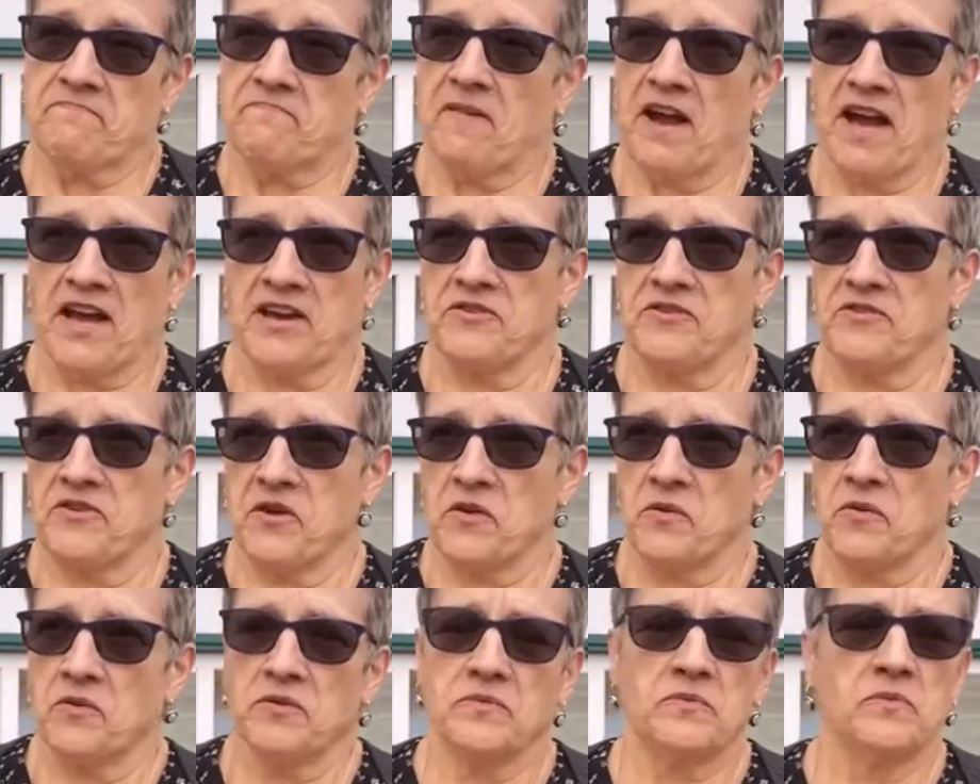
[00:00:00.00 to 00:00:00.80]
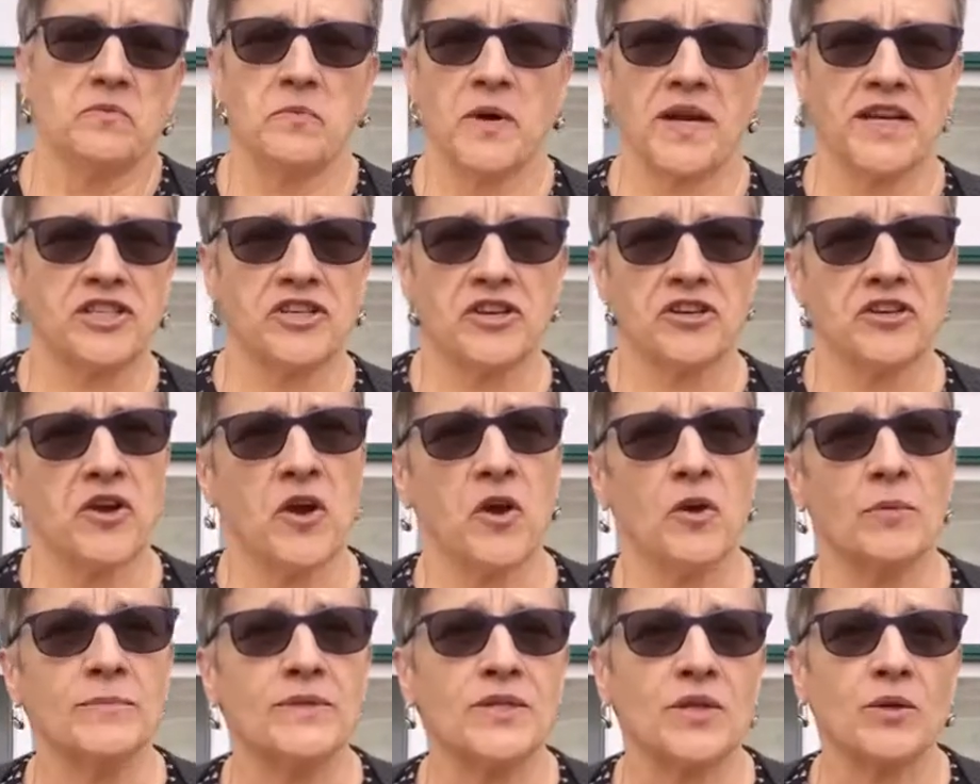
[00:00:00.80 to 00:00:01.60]
I don't know, winter
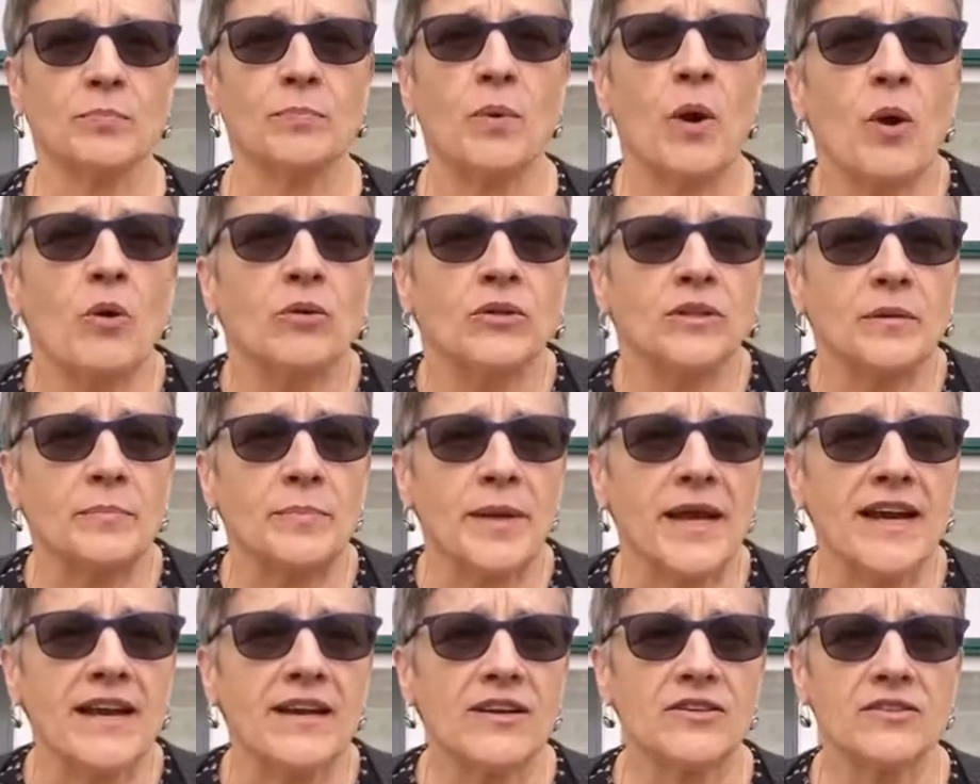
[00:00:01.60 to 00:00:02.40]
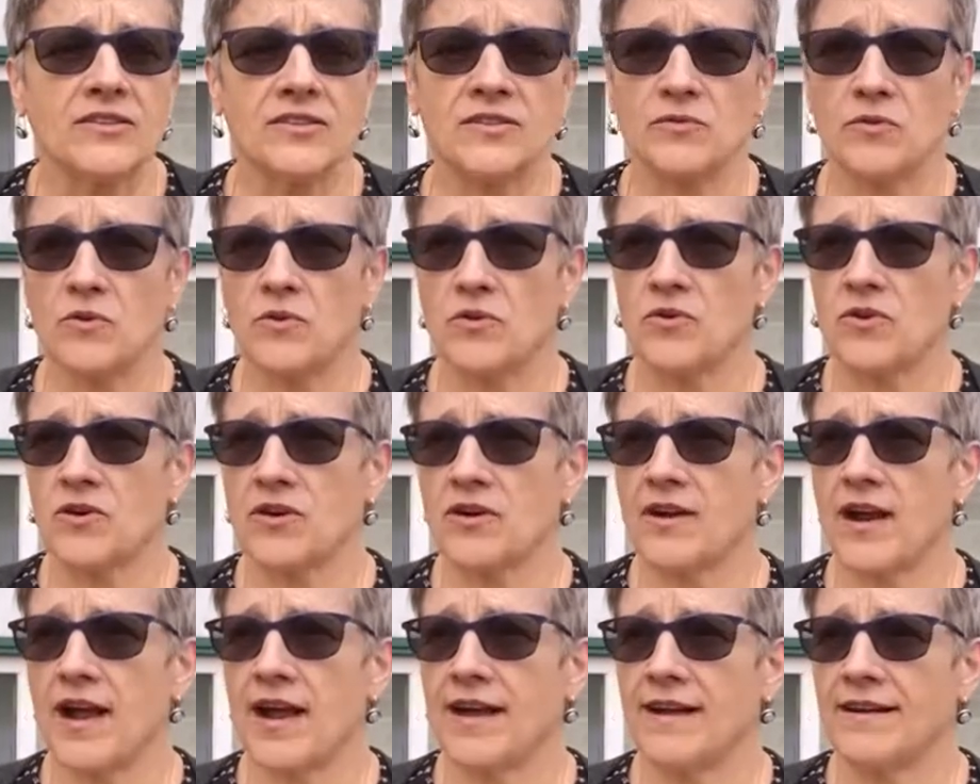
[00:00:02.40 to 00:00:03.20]
gnomes or polar bears
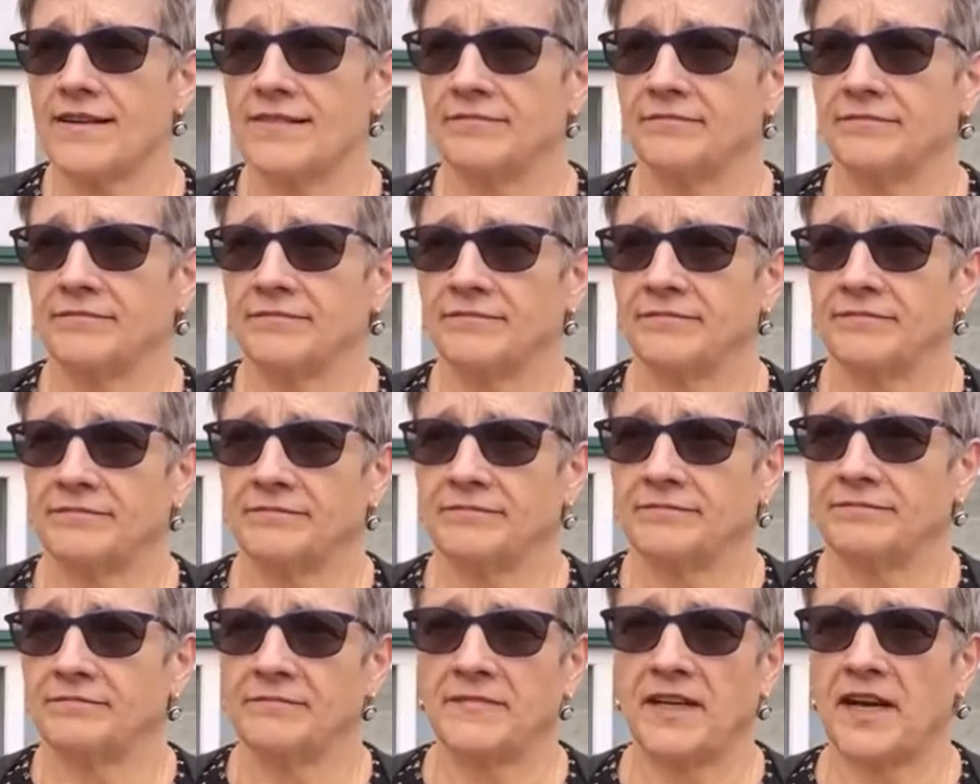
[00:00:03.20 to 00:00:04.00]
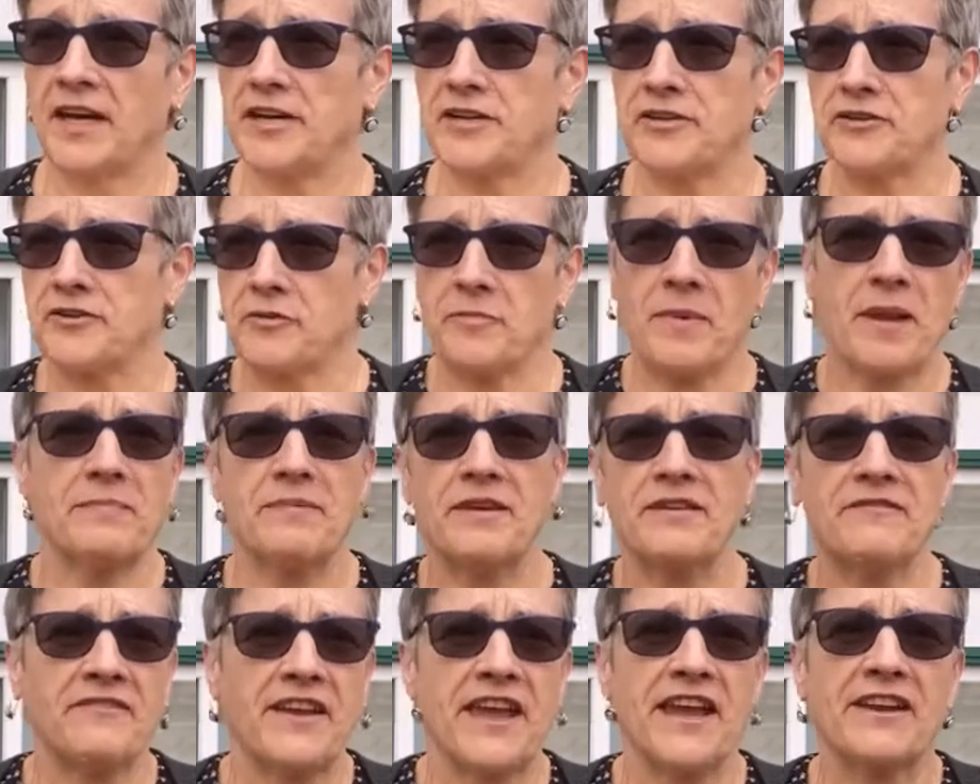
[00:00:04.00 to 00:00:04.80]
or, I don't know,
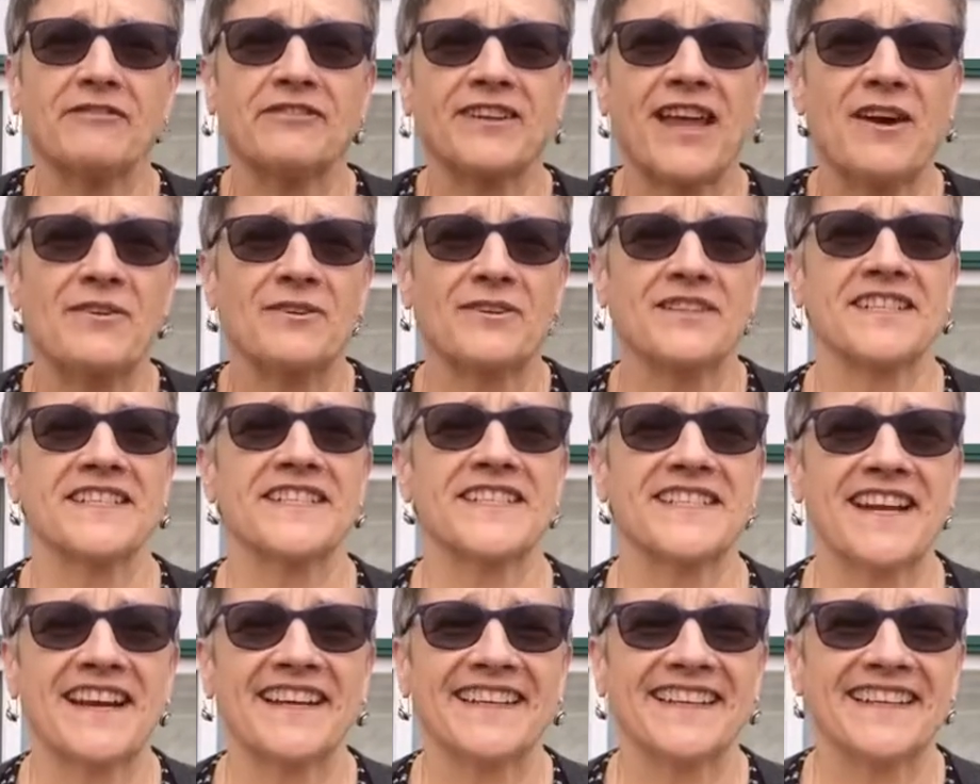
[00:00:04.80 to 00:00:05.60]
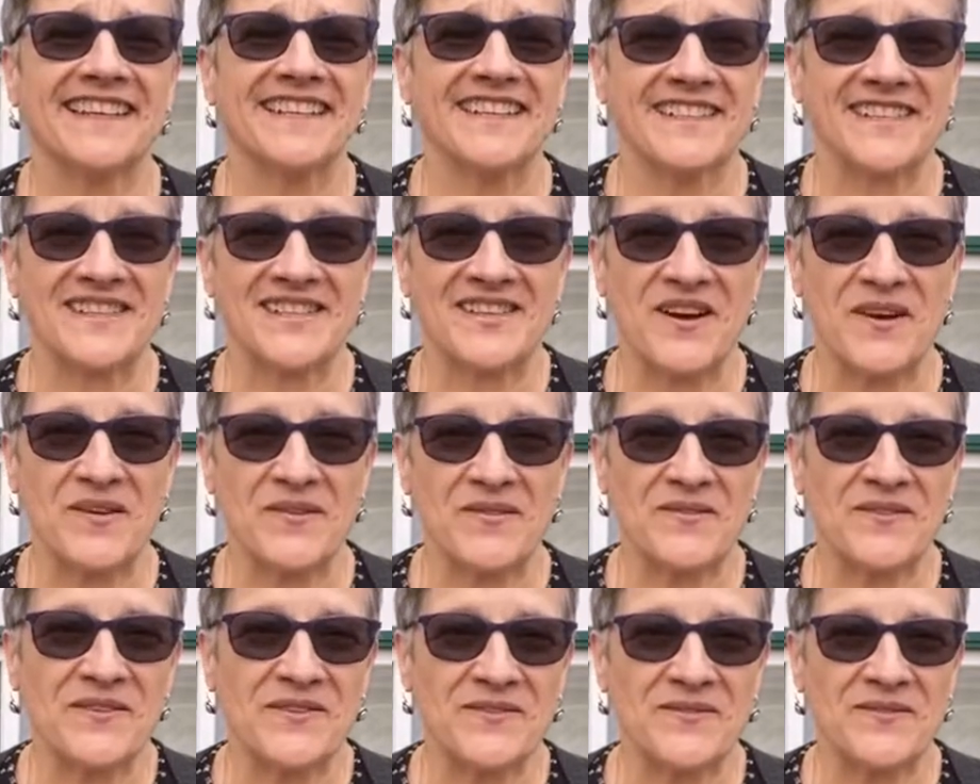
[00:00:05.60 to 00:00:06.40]
maybe fake flowers stuck in the
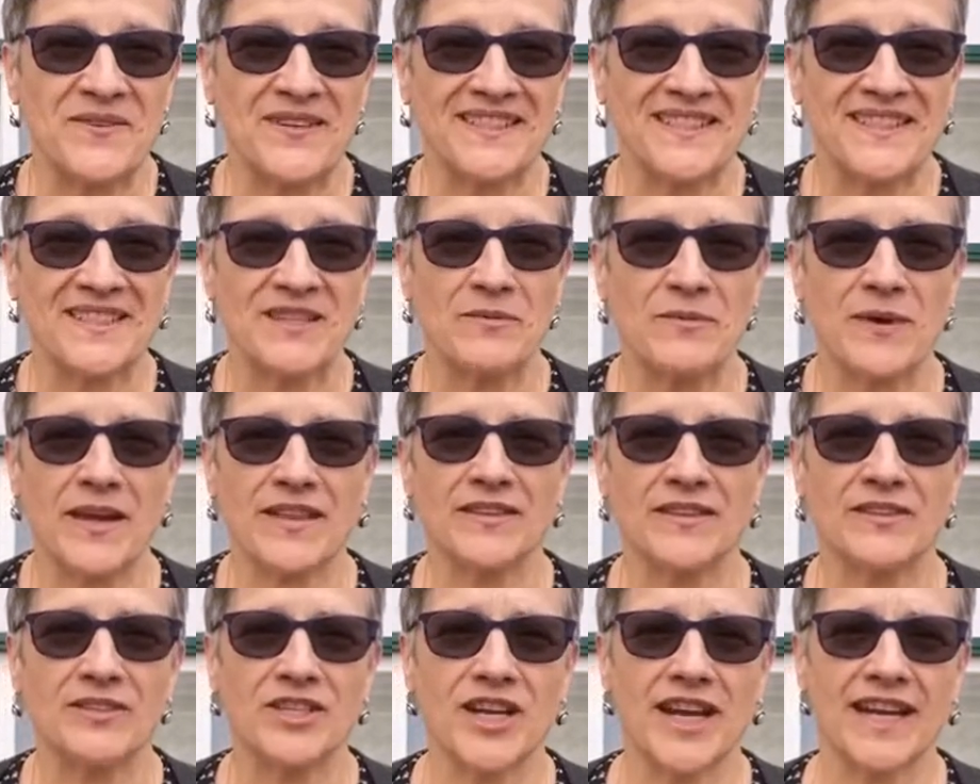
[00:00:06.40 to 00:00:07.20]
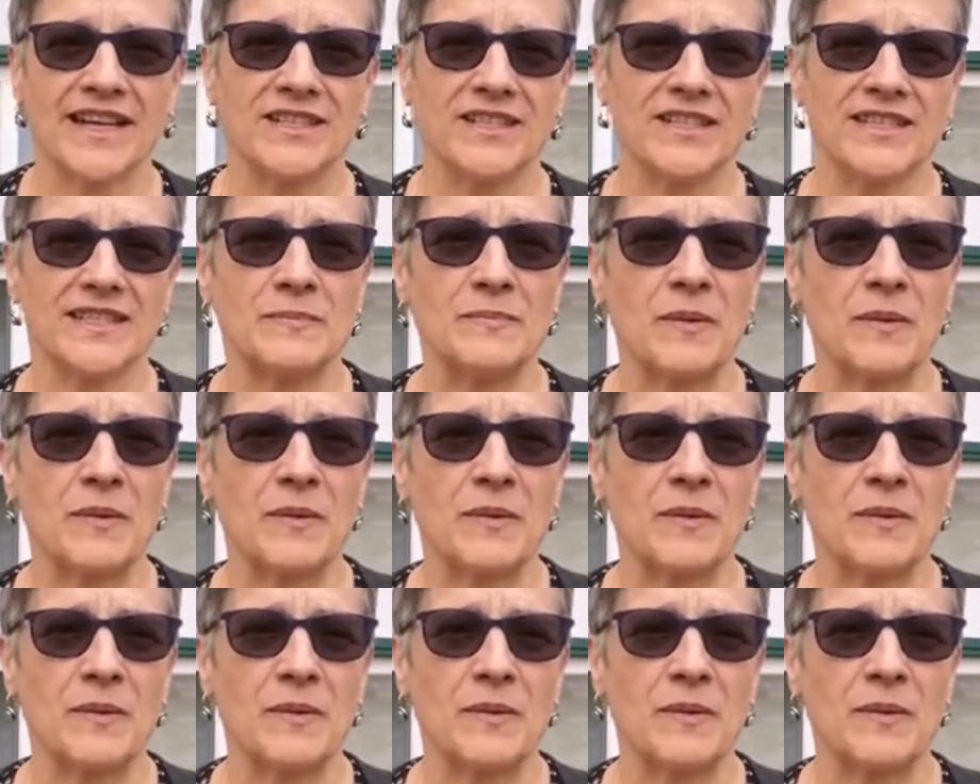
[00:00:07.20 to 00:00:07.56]
snow once the weather changes.